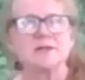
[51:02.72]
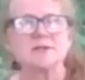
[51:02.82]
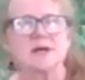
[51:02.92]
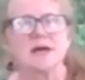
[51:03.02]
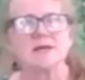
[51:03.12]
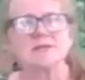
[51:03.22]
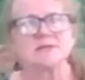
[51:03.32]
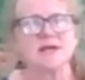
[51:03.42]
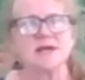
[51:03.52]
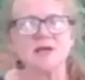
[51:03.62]
and and
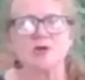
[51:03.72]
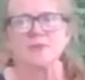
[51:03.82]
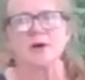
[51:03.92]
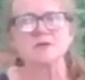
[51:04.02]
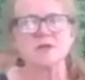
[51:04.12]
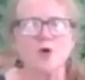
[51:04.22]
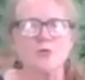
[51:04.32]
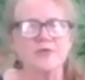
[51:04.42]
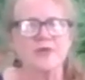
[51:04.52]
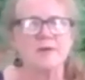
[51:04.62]
take your bugs home with
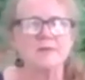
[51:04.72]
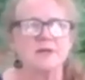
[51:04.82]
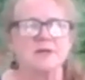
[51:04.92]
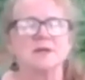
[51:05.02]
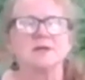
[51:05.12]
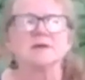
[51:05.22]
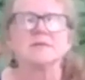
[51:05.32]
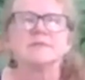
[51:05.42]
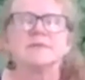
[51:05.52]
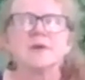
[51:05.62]
them and eat them
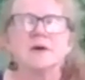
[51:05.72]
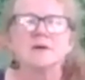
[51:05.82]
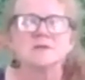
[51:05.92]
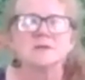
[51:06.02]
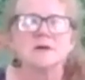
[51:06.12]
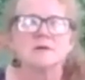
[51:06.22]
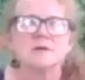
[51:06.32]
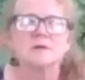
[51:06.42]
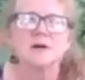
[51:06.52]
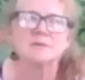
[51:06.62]
so
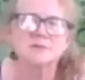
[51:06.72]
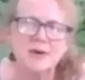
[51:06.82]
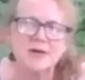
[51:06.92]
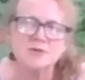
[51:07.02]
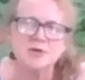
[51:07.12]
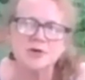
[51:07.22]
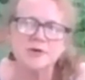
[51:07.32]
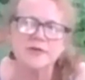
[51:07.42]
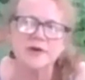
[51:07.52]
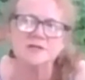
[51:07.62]
um, spiders are a good
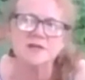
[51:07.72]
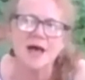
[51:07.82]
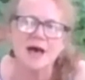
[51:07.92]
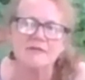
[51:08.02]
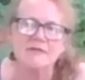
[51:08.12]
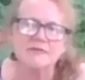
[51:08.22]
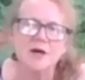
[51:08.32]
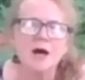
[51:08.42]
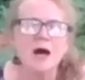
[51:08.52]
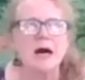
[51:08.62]
thing to have
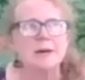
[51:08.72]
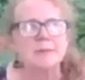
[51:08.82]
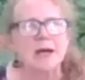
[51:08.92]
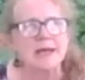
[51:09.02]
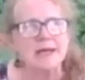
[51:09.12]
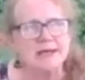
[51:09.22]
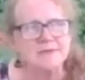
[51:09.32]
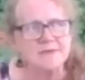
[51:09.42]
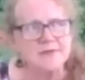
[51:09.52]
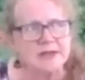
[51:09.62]
um, in
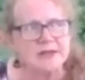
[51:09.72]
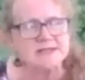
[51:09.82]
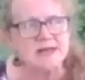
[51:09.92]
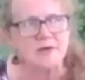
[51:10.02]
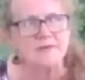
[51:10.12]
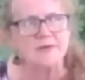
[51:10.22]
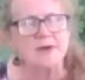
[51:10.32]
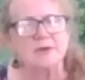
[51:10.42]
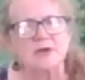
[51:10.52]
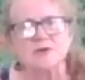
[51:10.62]
philadelphia
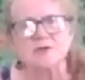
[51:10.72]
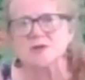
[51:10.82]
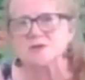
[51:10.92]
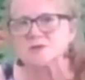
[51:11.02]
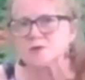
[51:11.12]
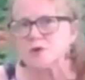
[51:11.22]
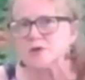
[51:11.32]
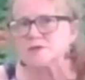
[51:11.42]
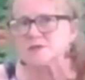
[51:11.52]
because our soils